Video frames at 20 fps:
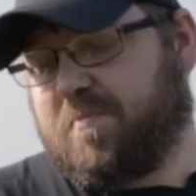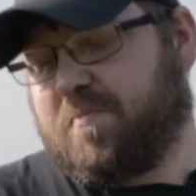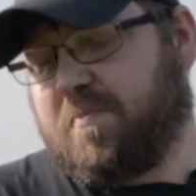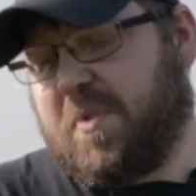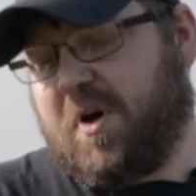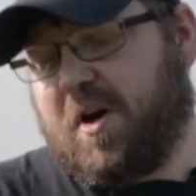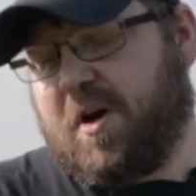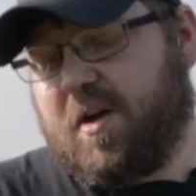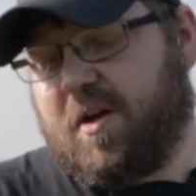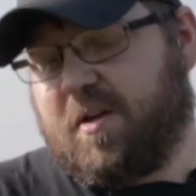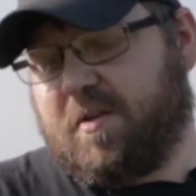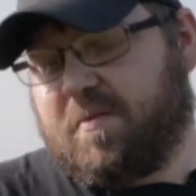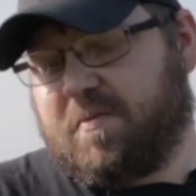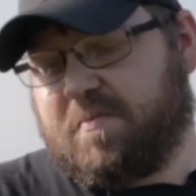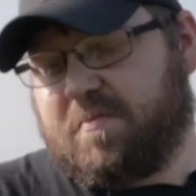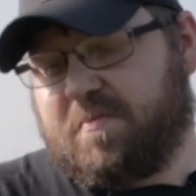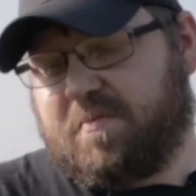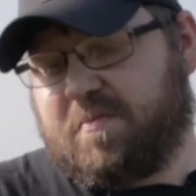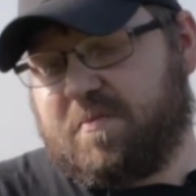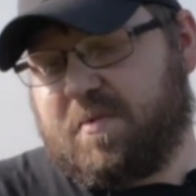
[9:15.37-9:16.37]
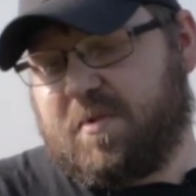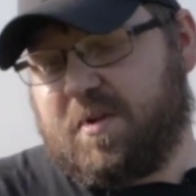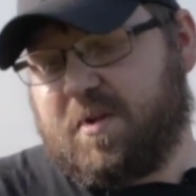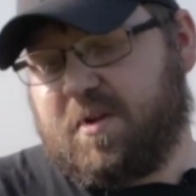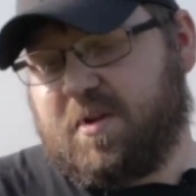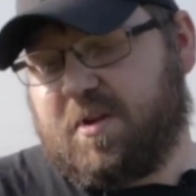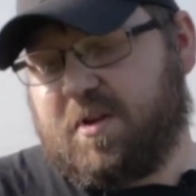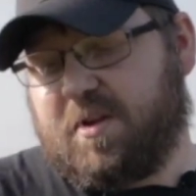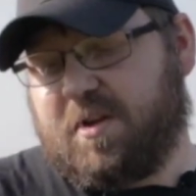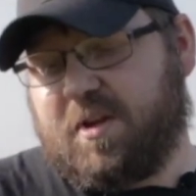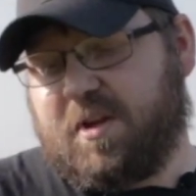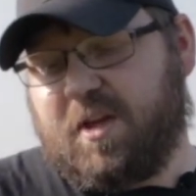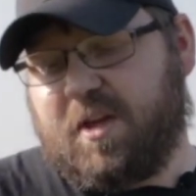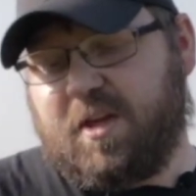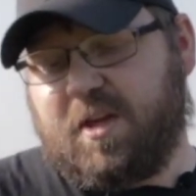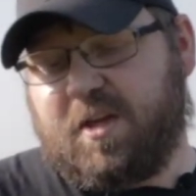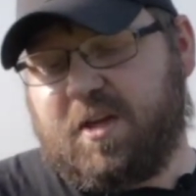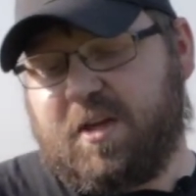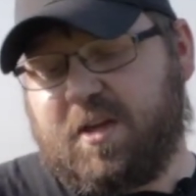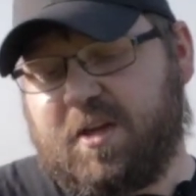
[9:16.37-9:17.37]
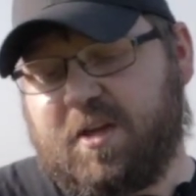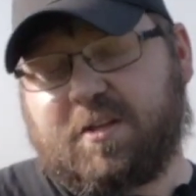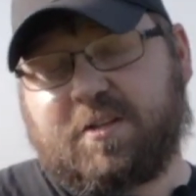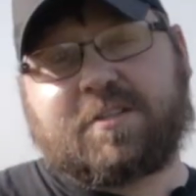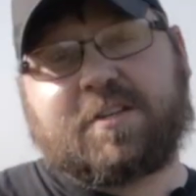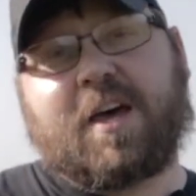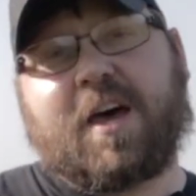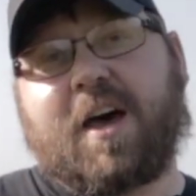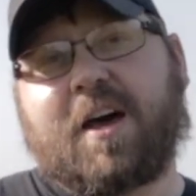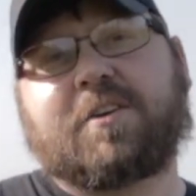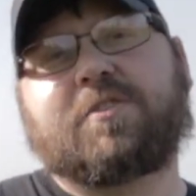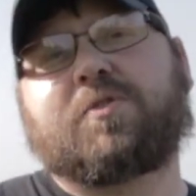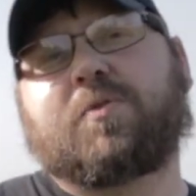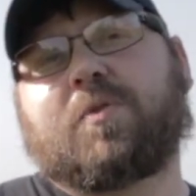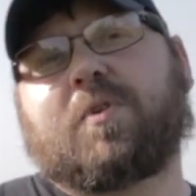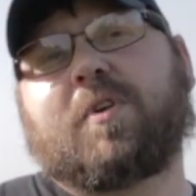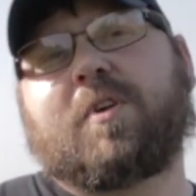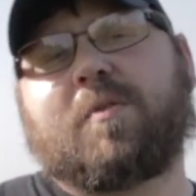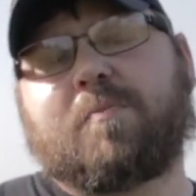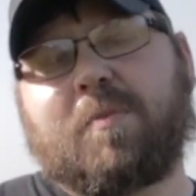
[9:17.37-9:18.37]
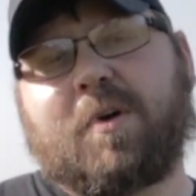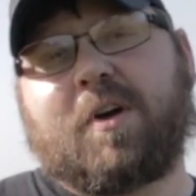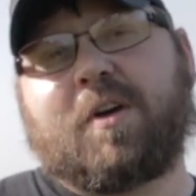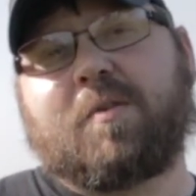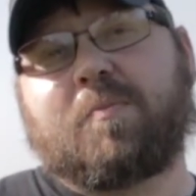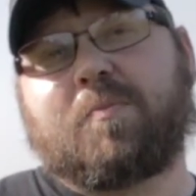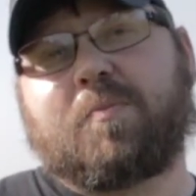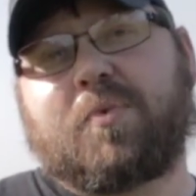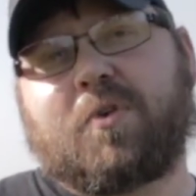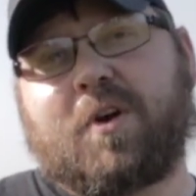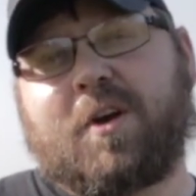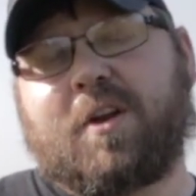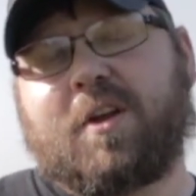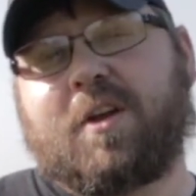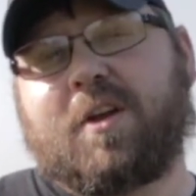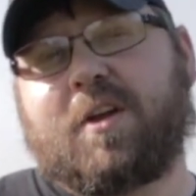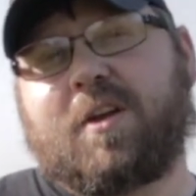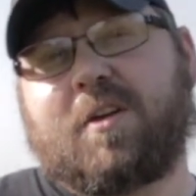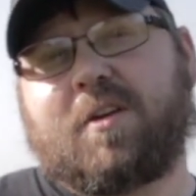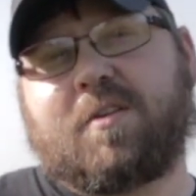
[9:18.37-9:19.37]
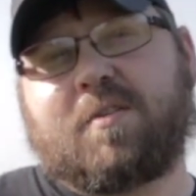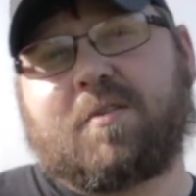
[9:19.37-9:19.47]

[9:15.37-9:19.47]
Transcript: But it's actually been pretty